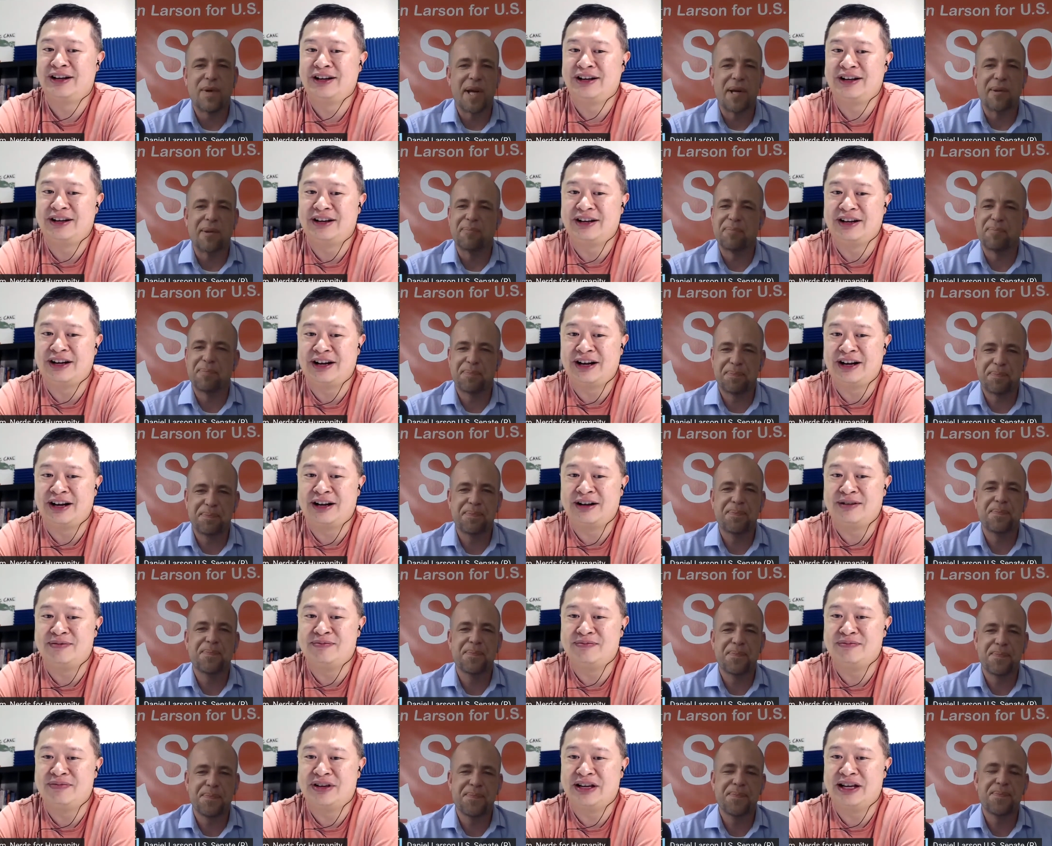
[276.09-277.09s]
Speaker 1: Right.
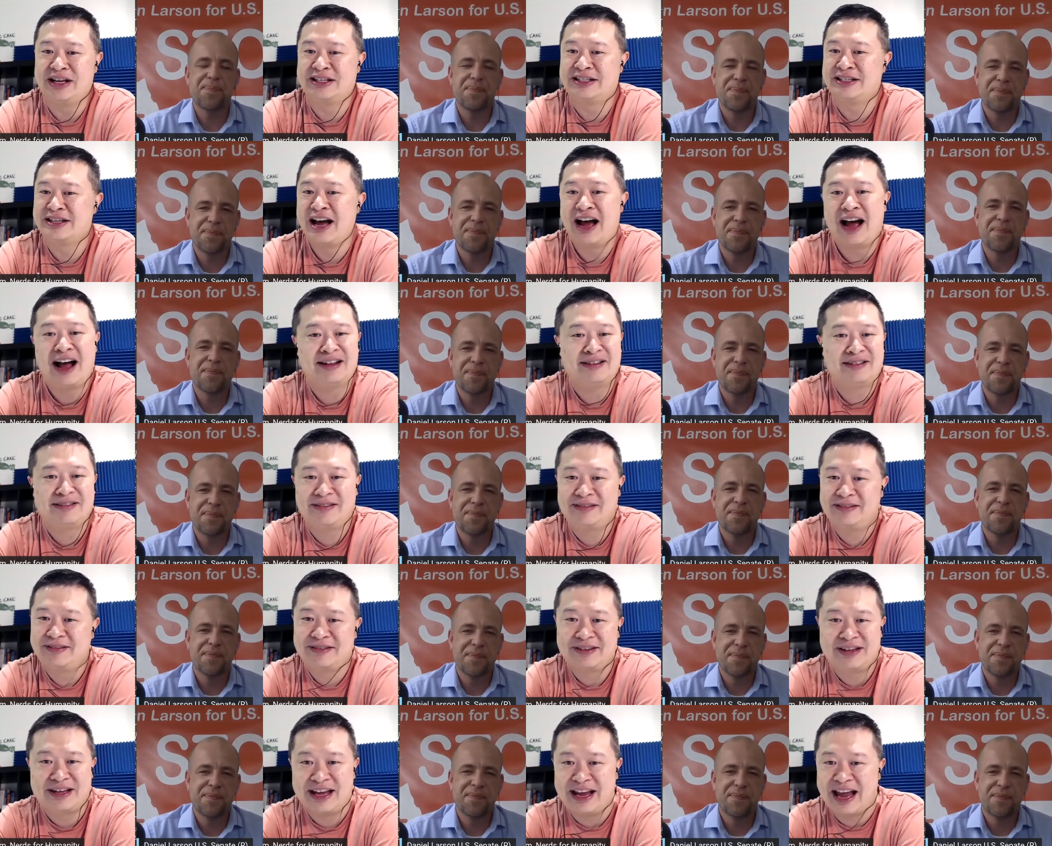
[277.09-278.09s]
Um, it's not
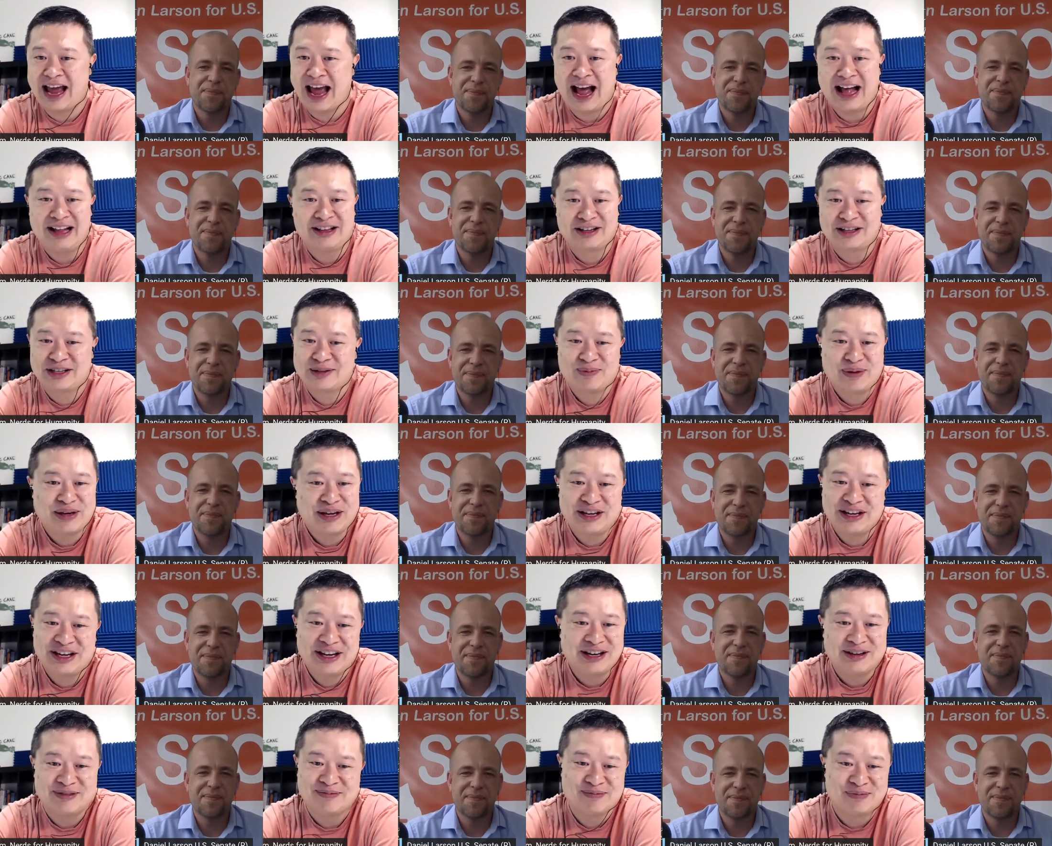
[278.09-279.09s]
the Alex P.
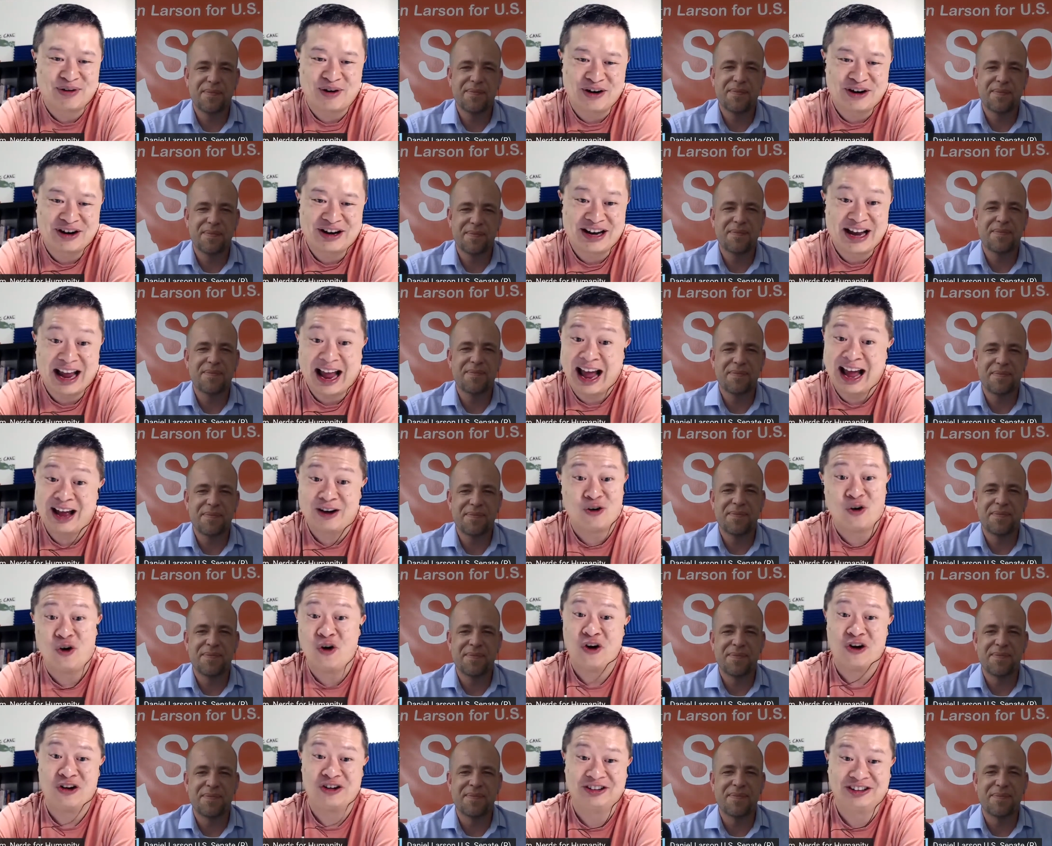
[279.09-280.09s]
Keaton party at
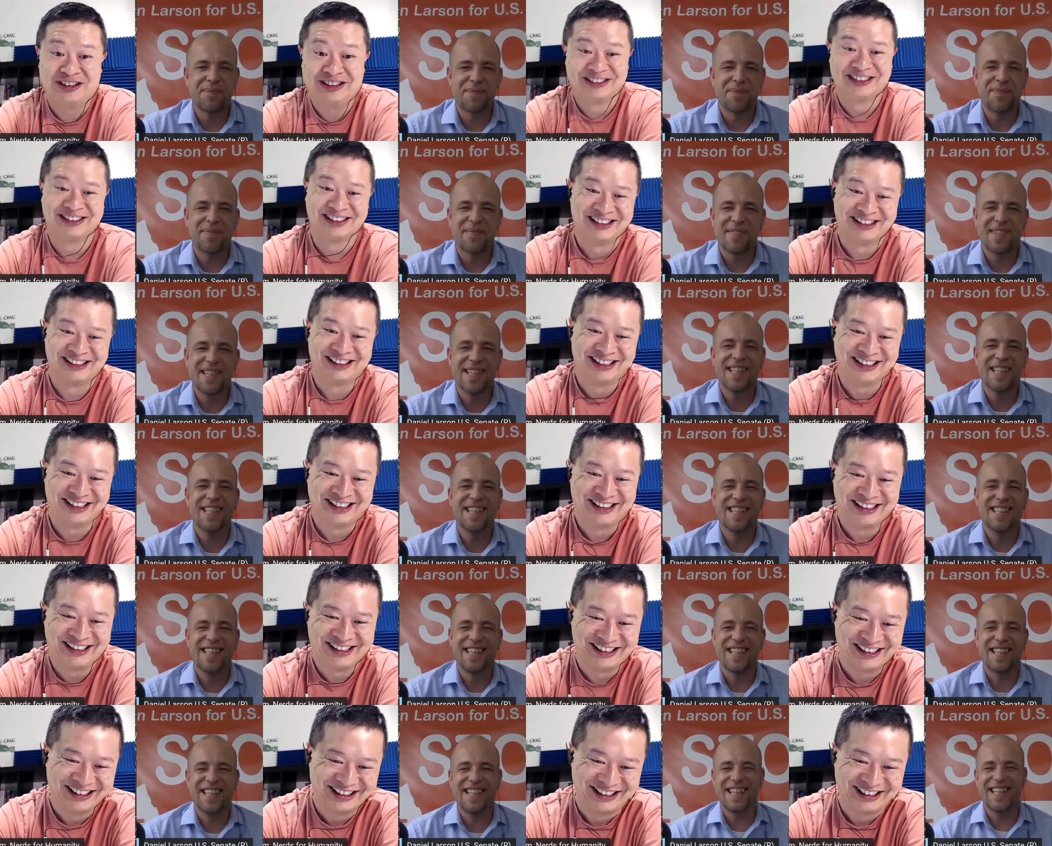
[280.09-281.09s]
all.
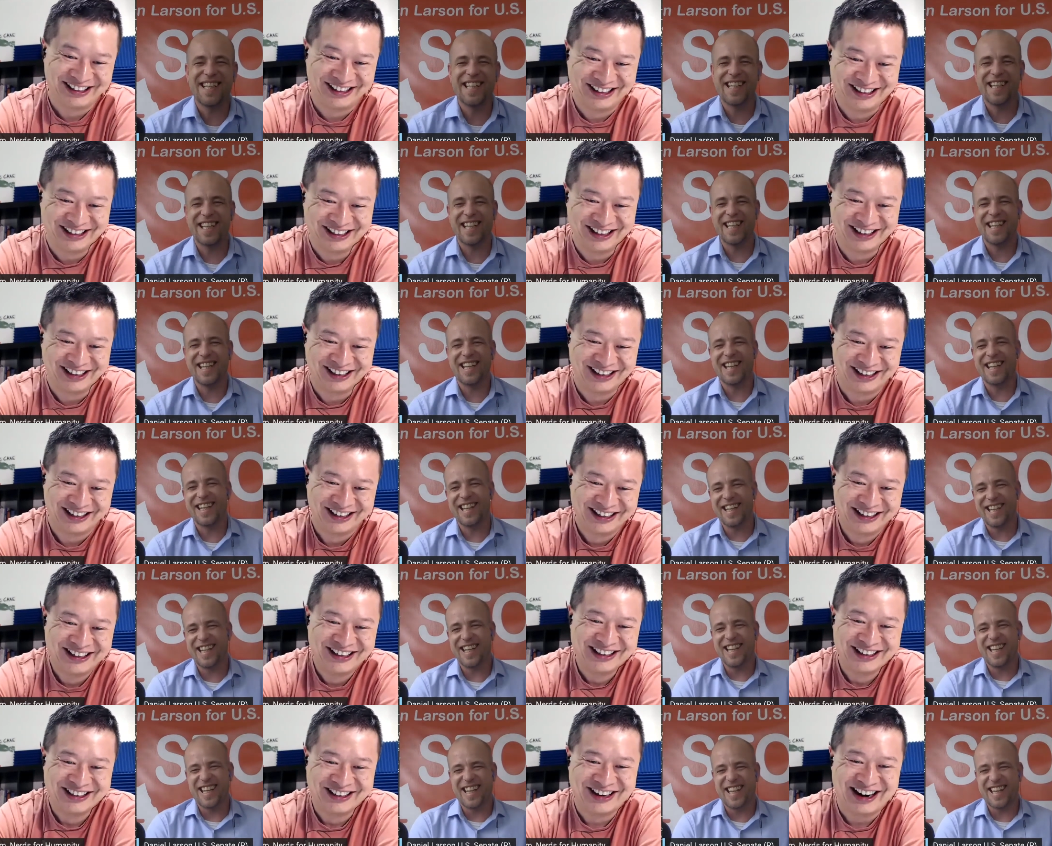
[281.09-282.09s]

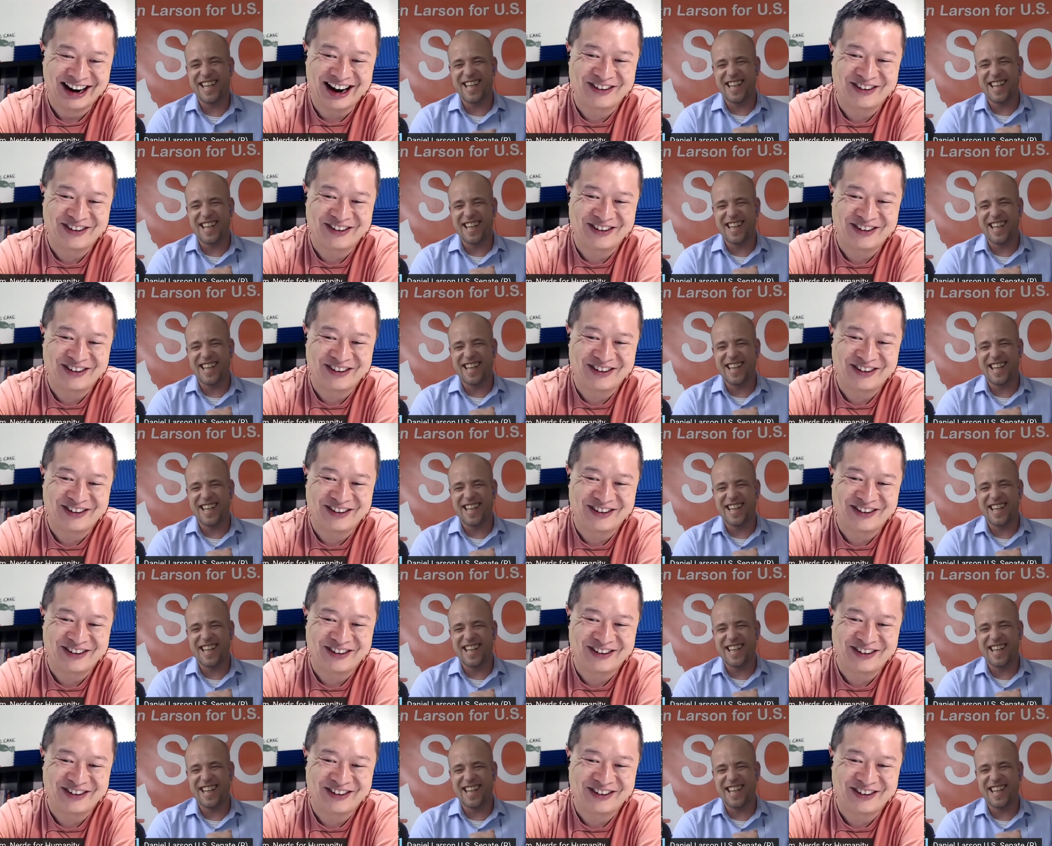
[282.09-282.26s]
Mm.